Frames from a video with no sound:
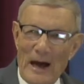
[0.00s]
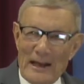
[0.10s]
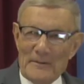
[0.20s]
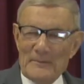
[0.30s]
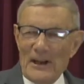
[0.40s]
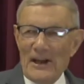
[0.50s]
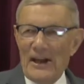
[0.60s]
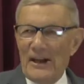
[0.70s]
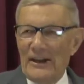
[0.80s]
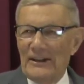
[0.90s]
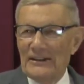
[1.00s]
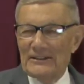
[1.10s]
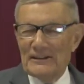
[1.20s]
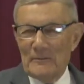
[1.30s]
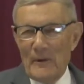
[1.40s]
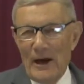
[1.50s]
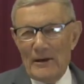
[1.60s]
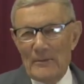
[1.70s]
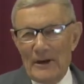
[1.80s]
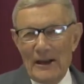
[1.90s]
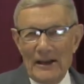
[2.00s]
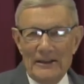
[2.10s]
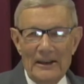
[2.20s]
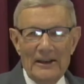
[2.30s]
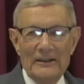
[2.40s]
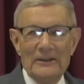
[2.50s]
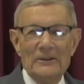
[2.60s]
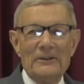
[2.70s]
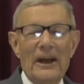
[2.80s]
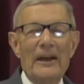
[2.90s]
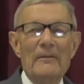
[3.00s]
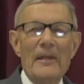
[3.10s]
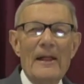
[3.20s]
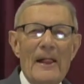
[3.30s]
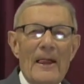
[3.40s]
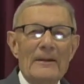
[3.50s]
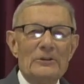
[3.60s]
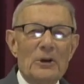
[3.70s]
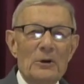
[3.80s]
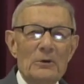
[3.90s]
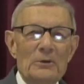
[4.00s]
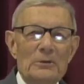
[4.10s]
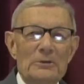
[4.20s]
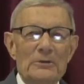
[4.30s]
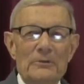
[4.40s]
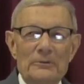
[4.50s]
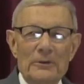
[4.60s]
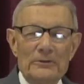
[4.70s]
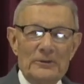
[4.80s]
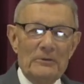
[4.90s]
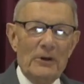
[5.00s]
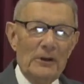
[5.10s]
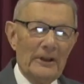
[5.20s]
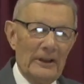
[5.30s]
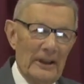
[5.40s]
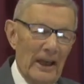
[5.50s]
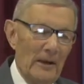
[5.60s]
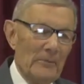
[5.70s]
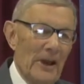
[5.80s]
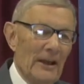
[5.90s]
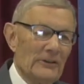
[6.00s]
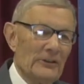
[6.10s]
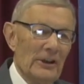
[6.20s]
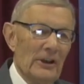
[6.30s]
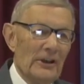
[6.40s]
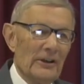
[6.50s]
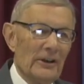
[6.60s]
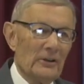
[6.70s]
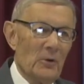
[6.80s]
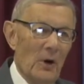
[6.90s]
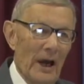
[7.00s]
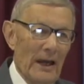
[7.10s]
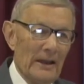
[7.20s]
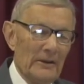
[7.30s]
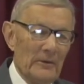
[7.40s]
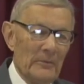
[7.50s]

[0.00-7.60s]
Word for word: bottom line. It's the bottom line. Yeah, okay. So, first of all, they came. Next, they're quiet.